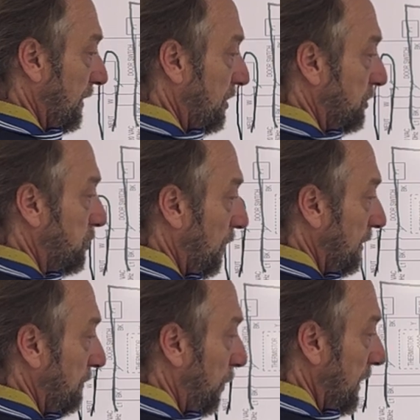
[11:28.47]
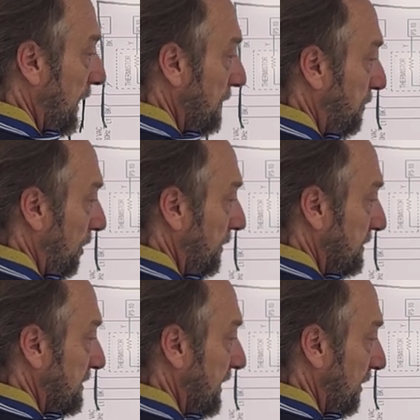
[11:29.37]
controlling one light bulb
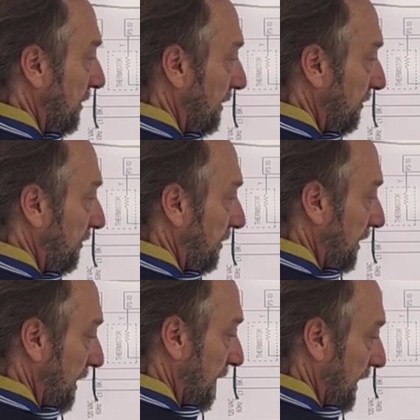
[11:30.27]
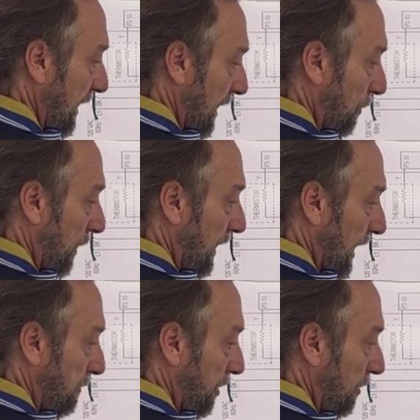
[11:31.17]
in series and one
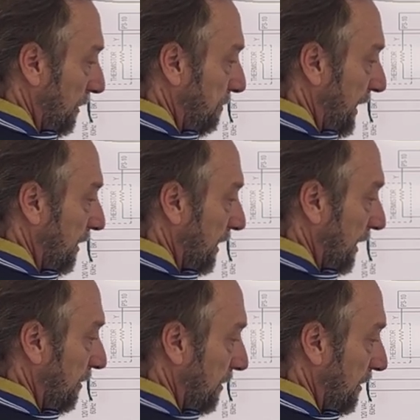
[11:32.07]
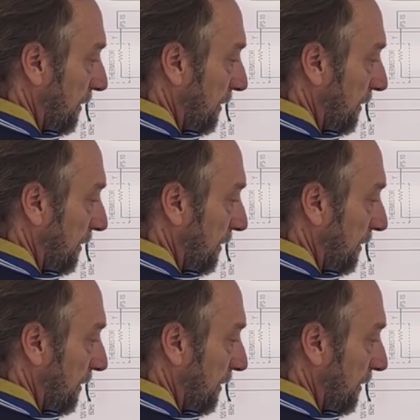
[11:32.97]
light bulb in parallel.